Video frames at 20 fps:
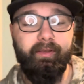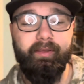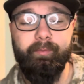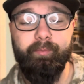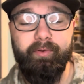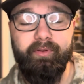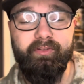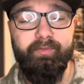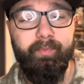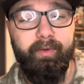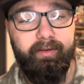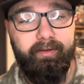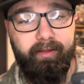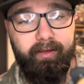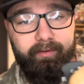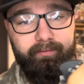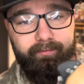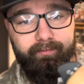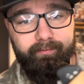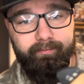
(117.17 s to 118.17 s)
Benchmade
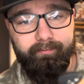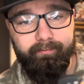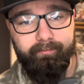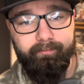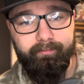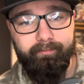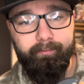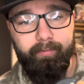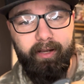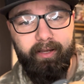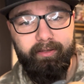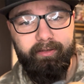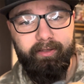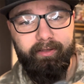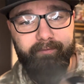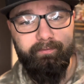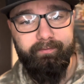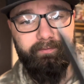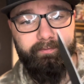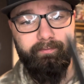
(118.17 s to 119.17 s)
knife, pocket
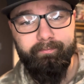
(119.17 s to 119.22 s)
knife.